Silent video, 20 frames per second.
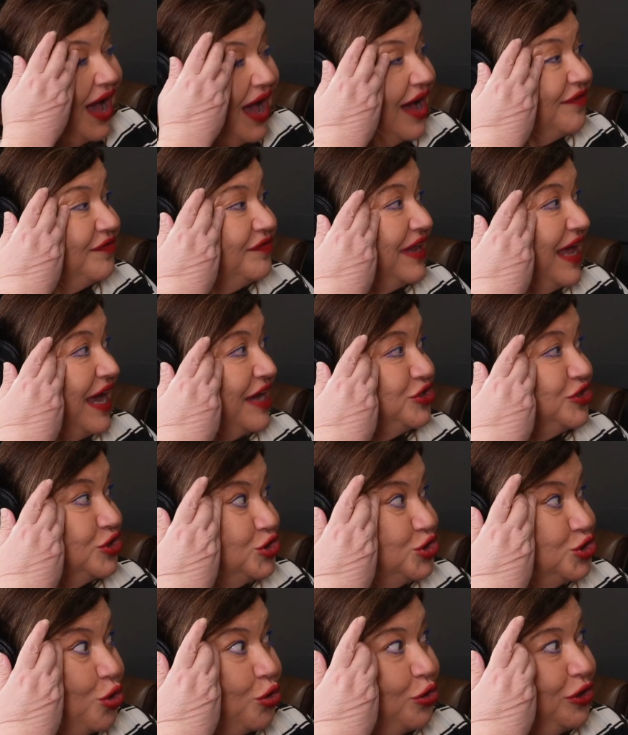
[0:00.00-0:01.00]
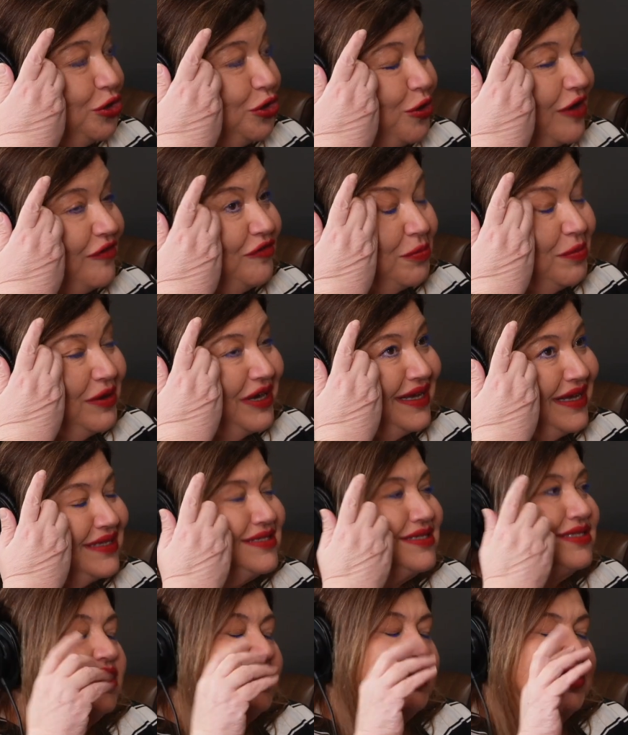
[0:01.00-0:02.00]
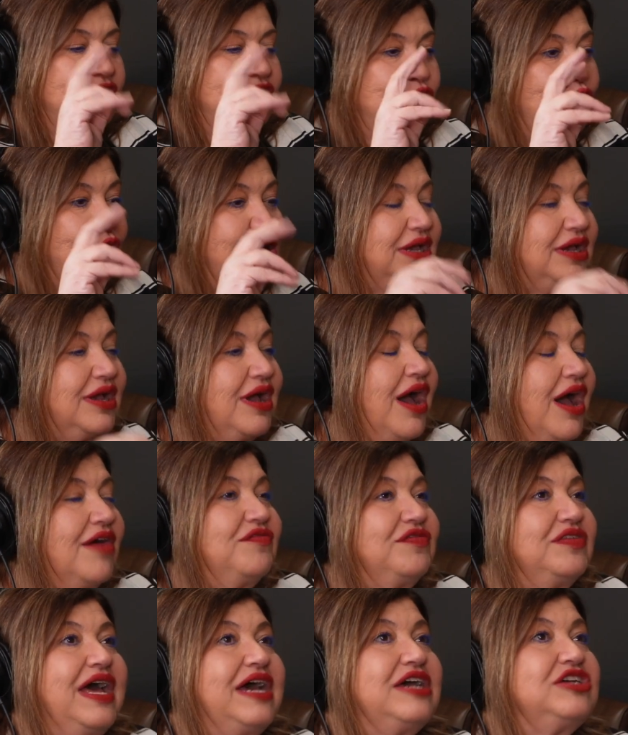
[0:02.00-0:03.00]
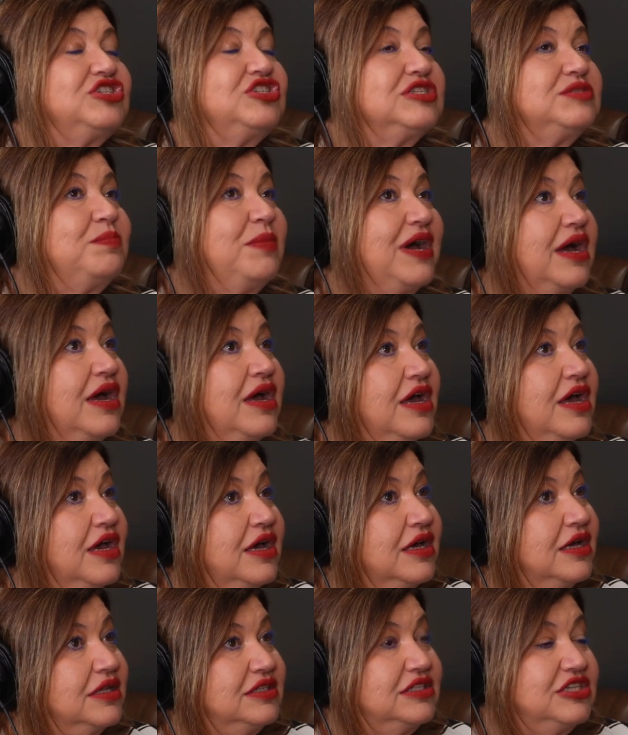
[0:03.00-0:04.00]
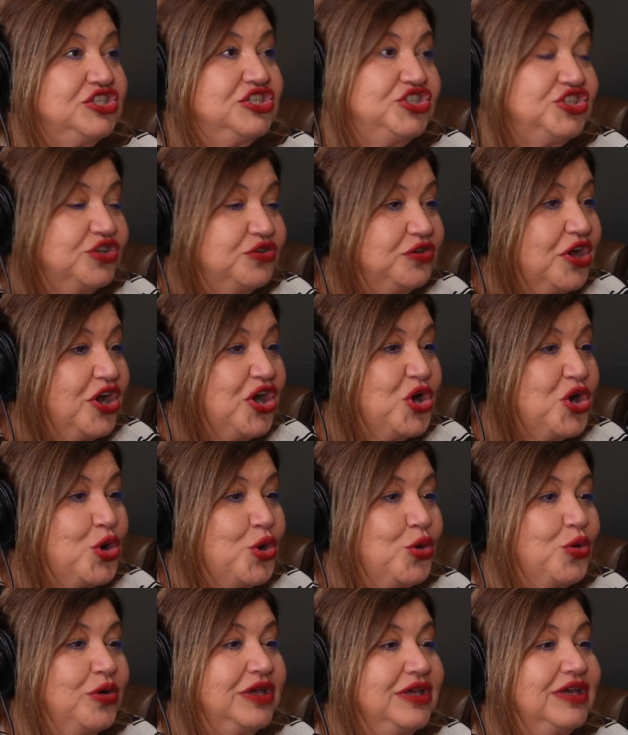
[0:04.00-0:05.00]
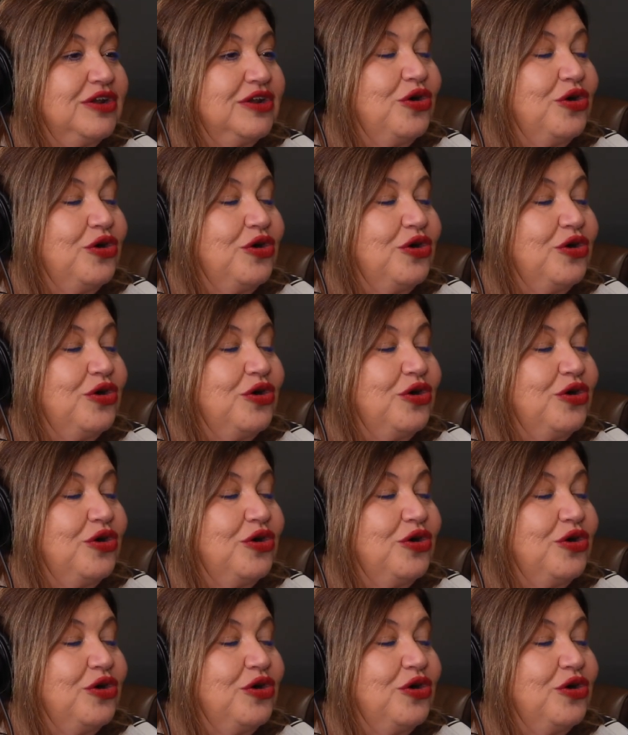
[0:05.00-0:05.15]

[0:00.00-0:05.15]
hot flashes. So, everybody gets the annoying hot flashes, but did you know,